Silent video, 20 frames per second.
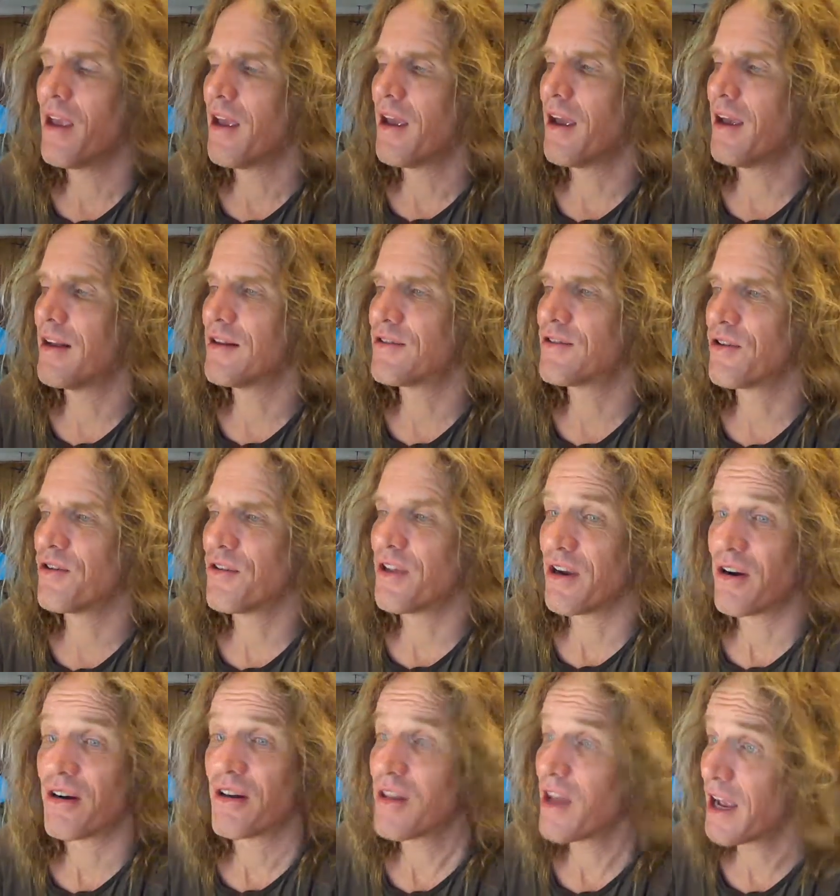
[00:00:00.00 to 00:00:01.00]
And so they
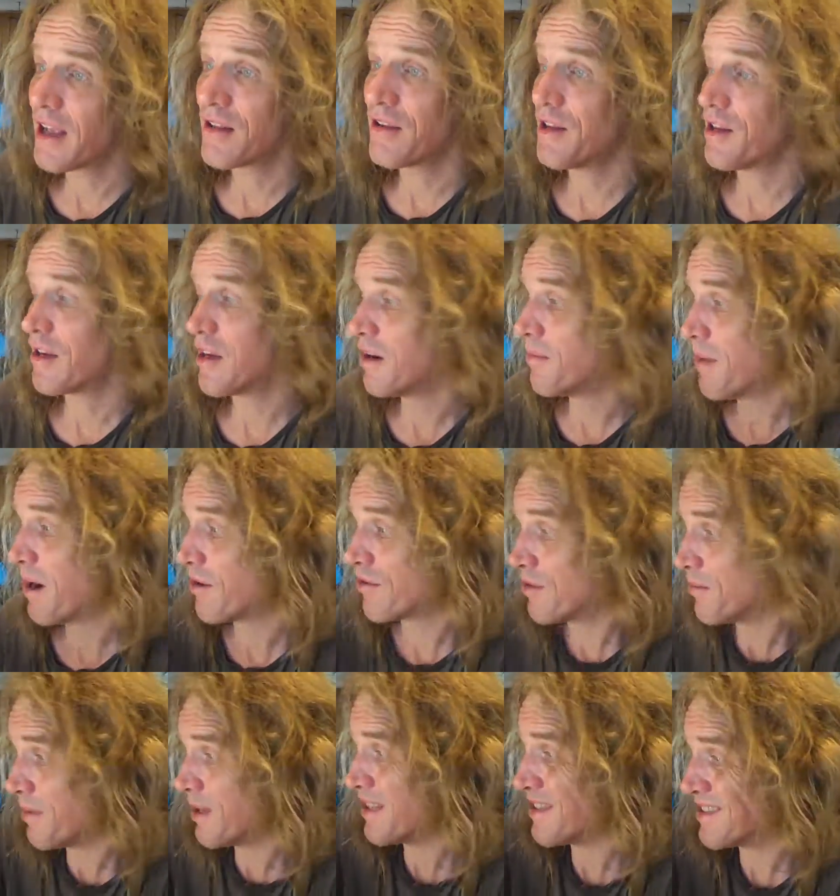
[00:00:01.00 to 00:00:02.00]
are likely to come out
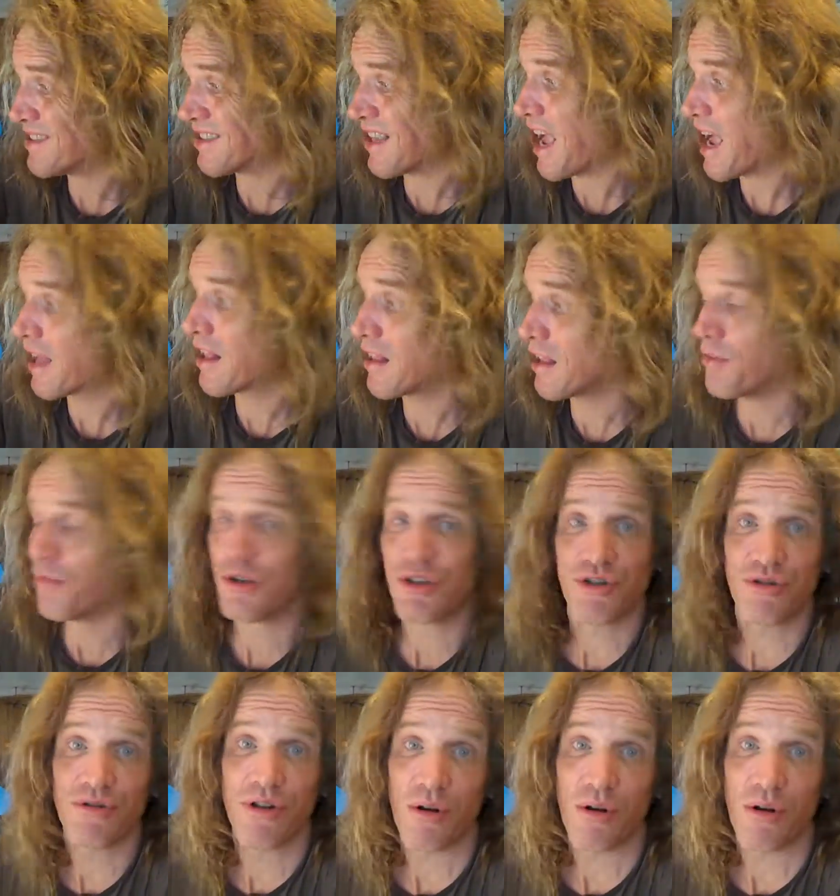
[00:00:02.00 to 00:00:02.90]
to be exactly what you